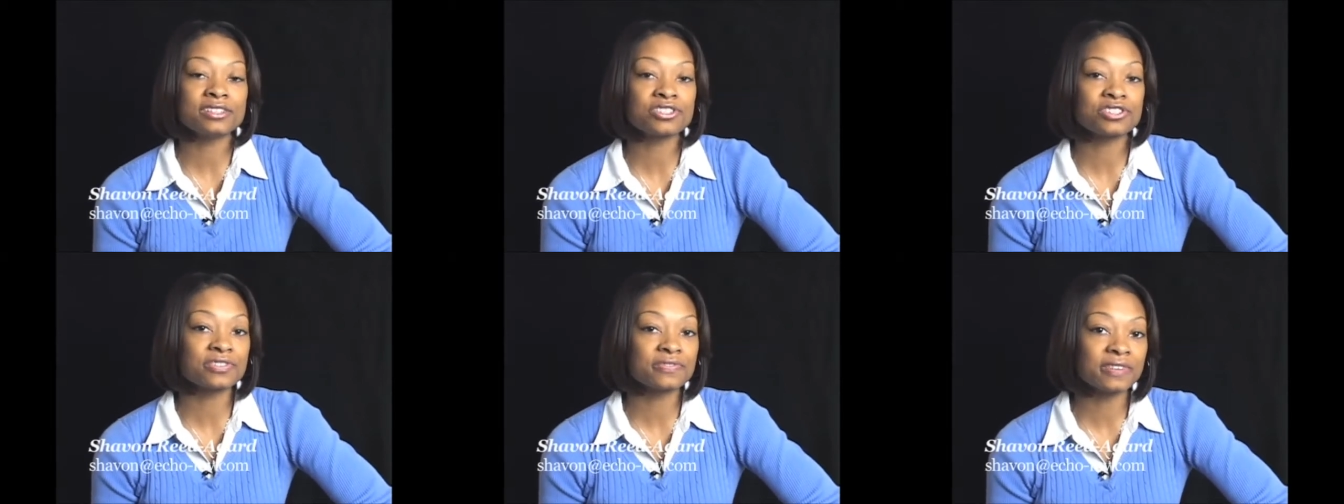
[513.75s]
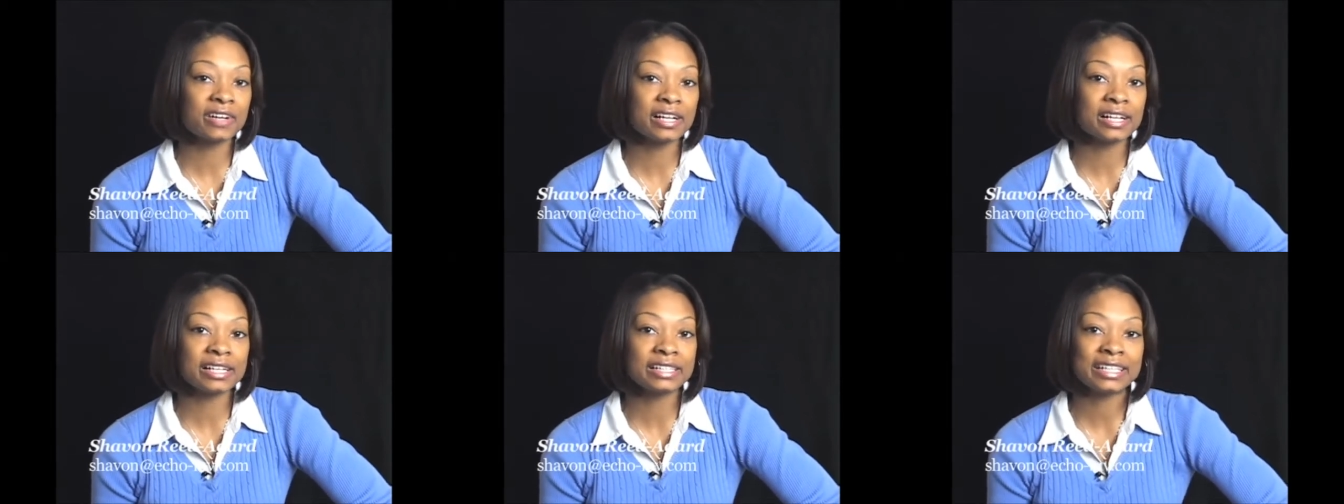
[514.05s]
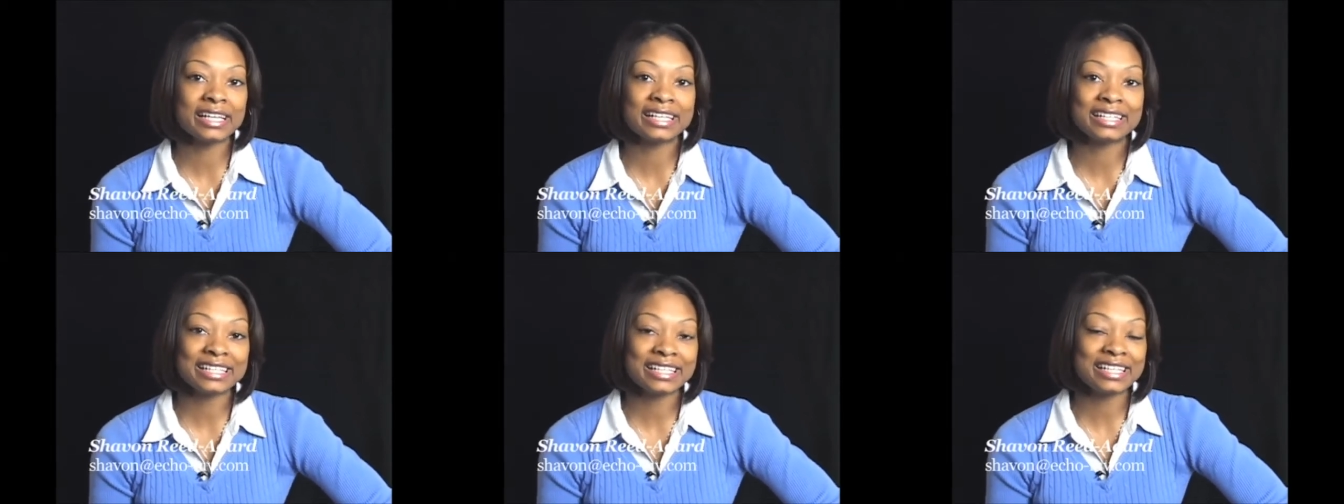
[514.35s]

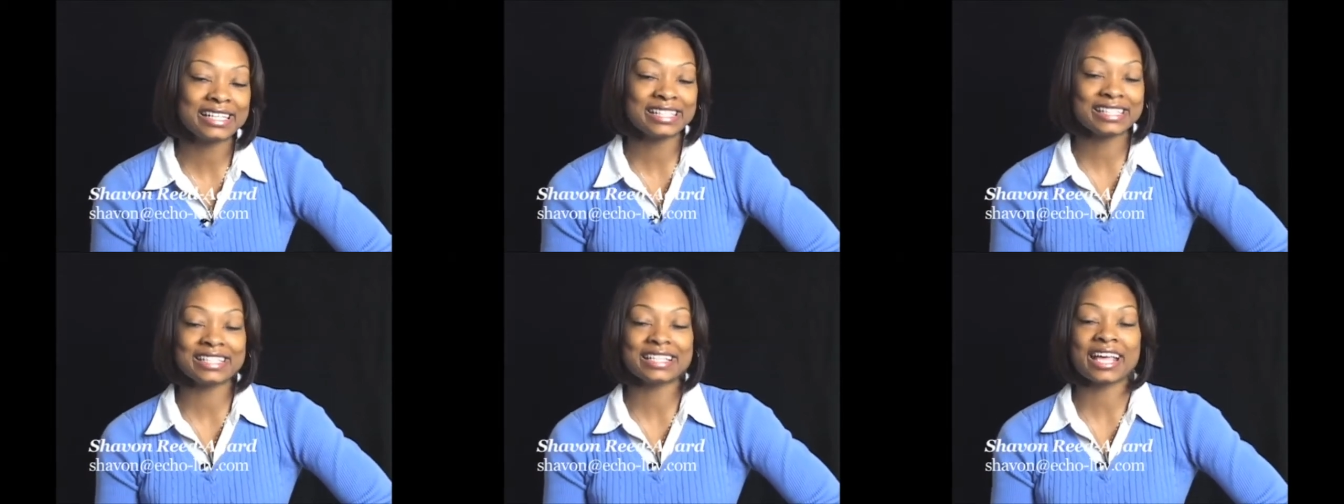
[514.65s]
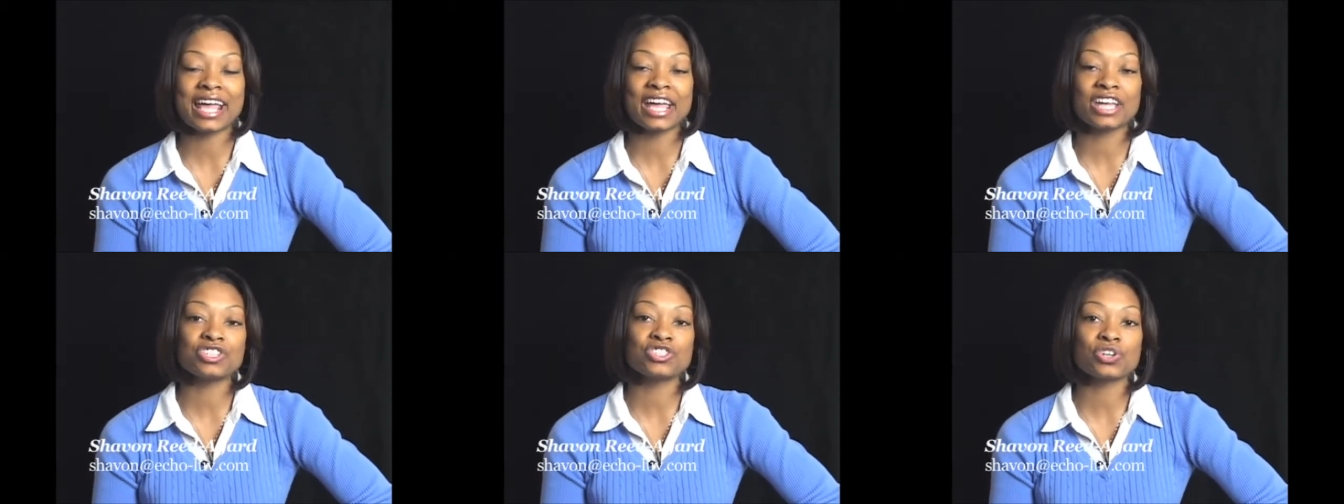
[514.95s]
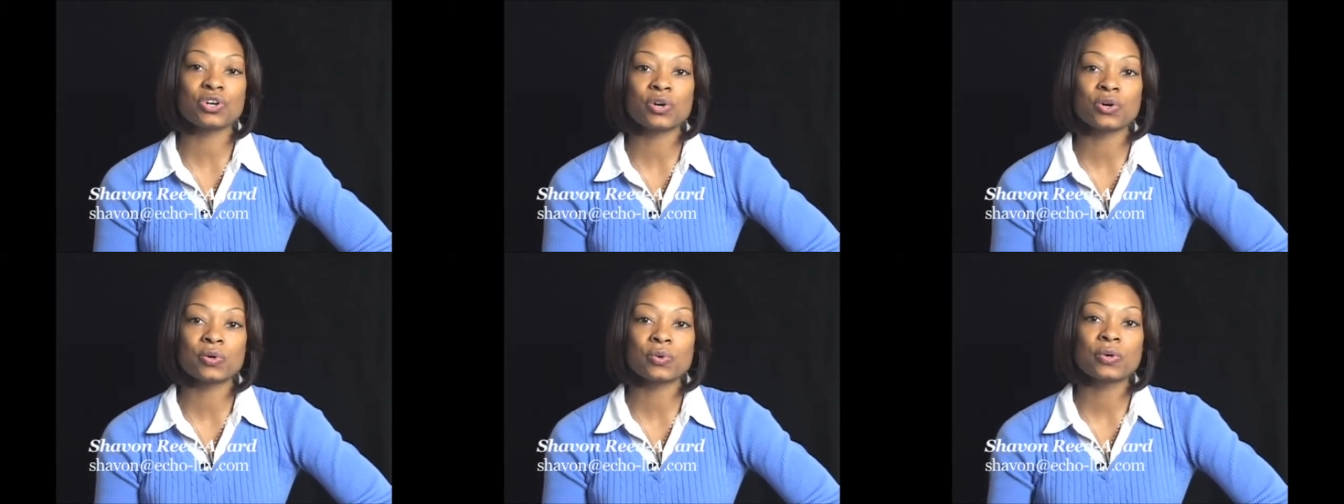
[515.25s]

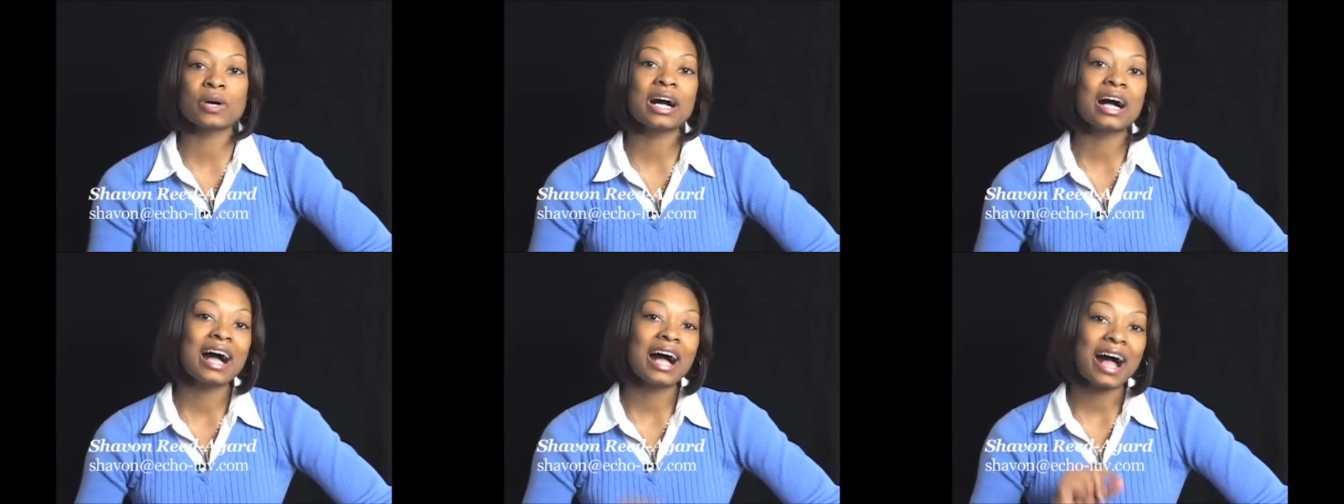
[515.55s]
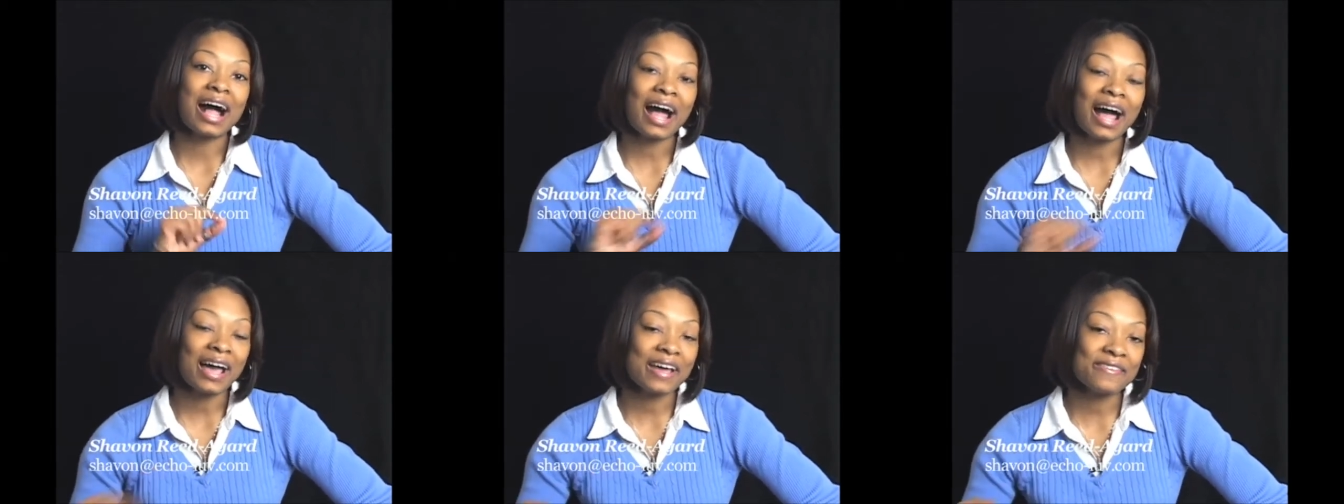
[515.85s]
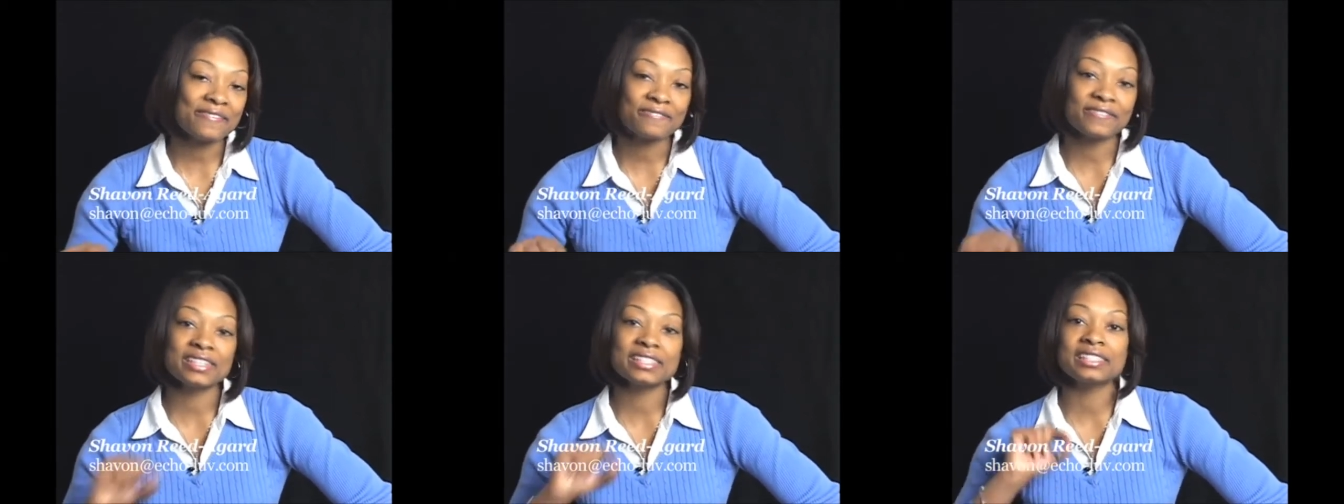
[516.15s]

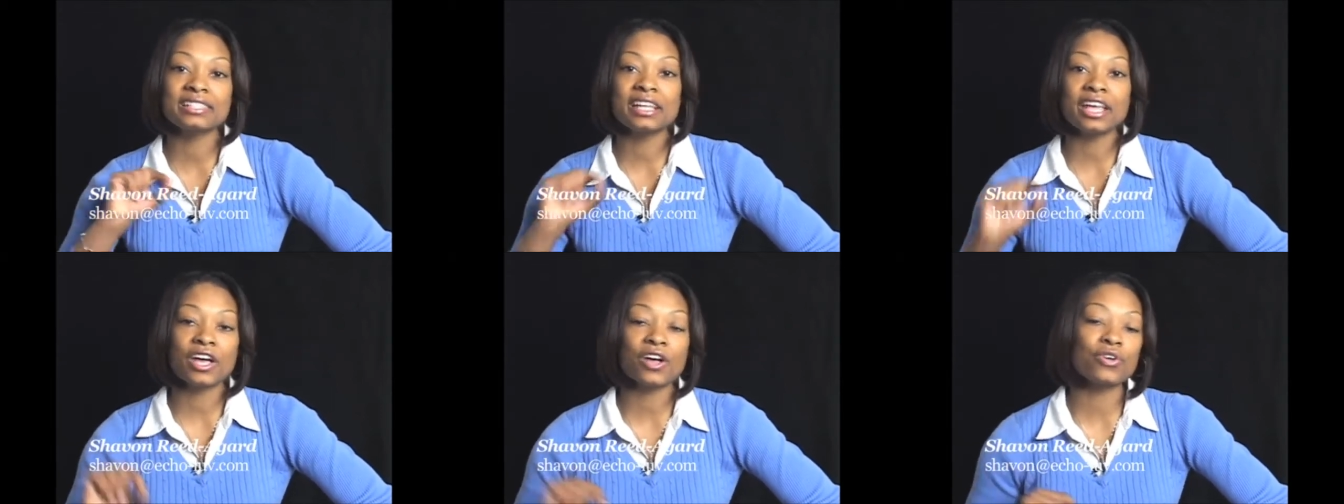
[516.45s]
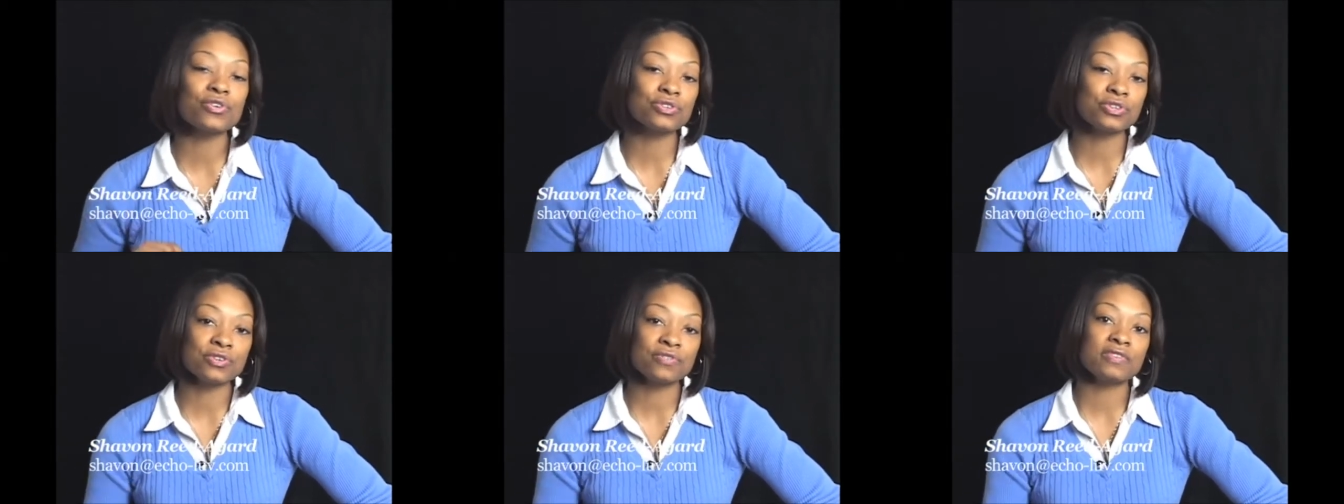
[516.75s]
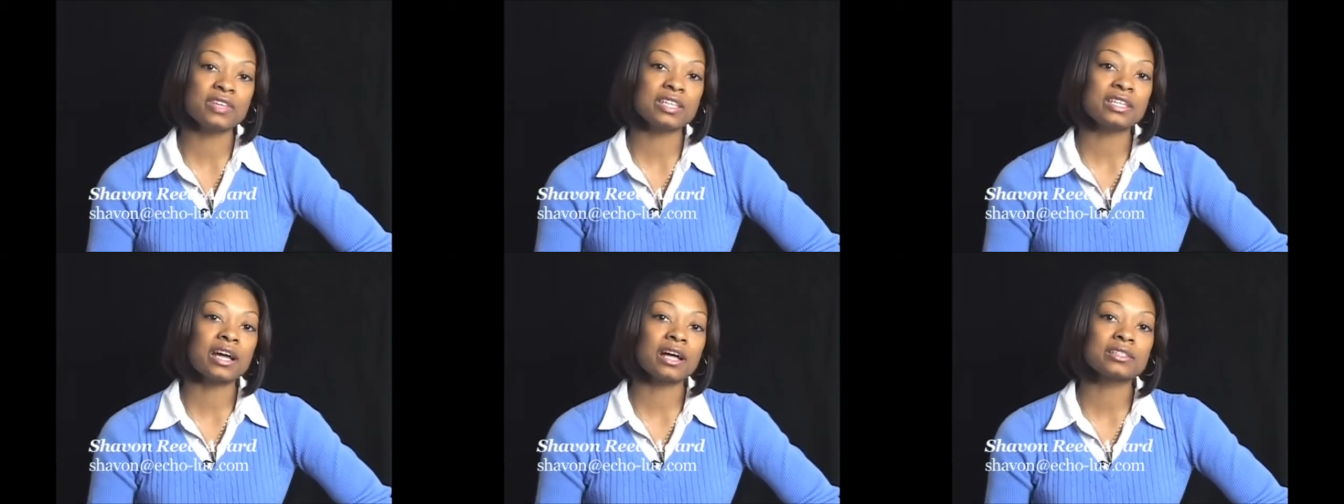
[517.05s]

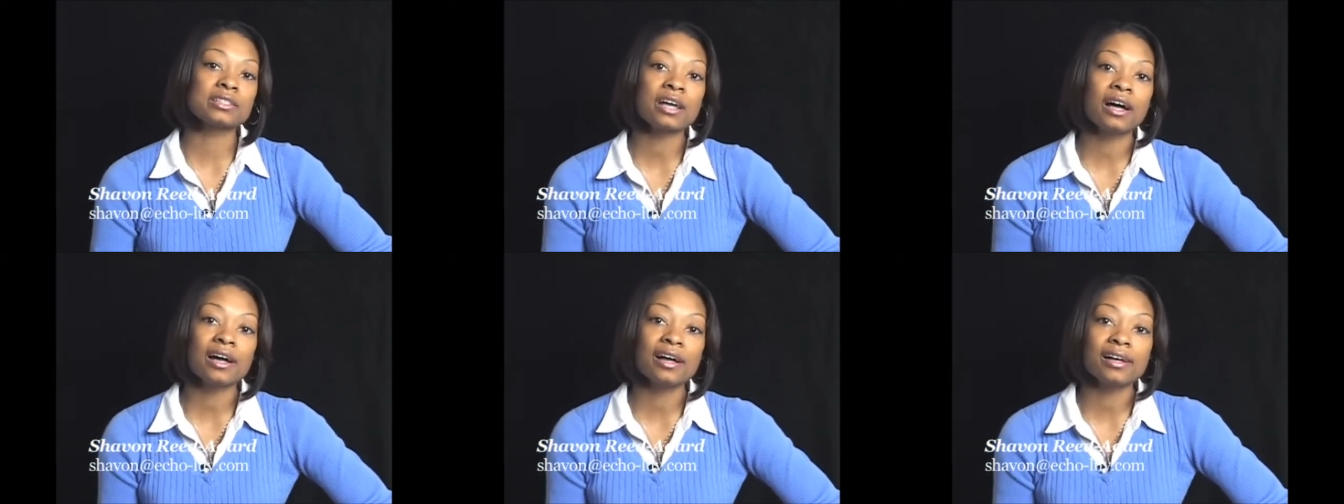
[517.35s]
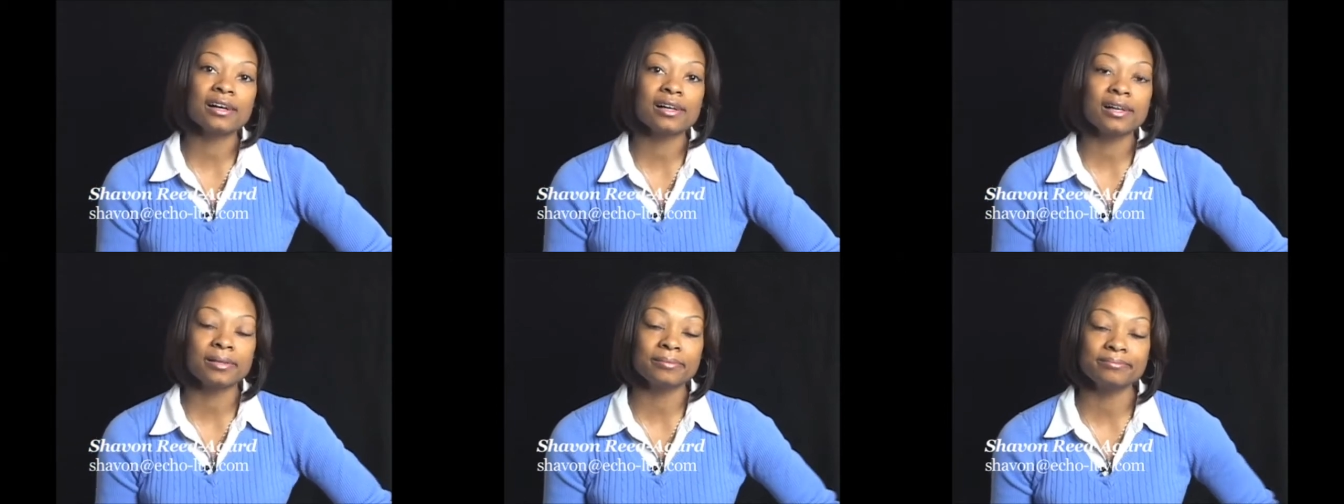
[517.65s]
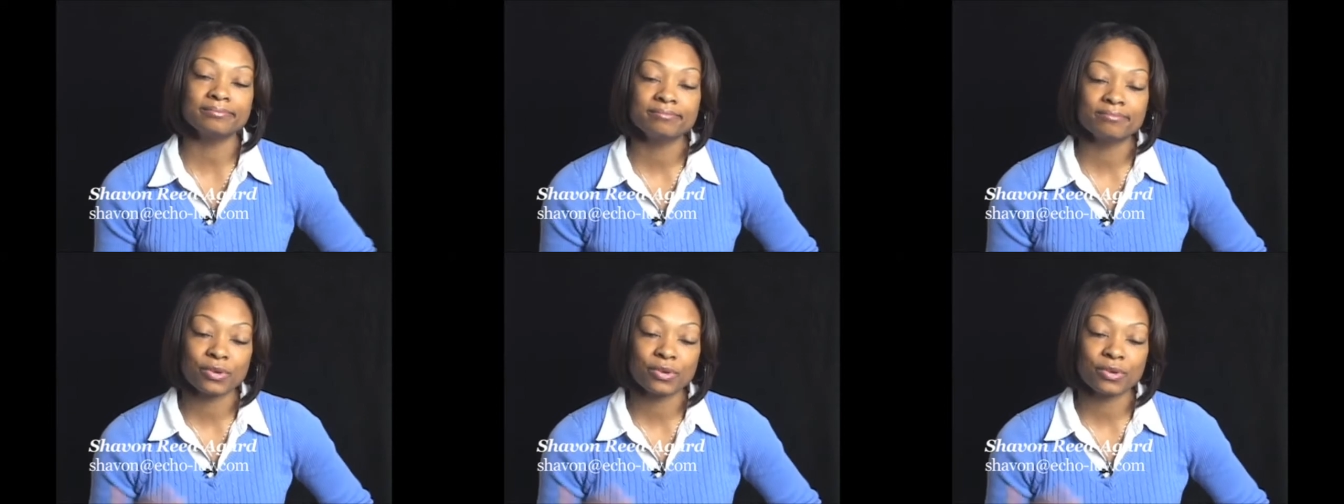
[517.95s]
Shavon@echo-luv.com.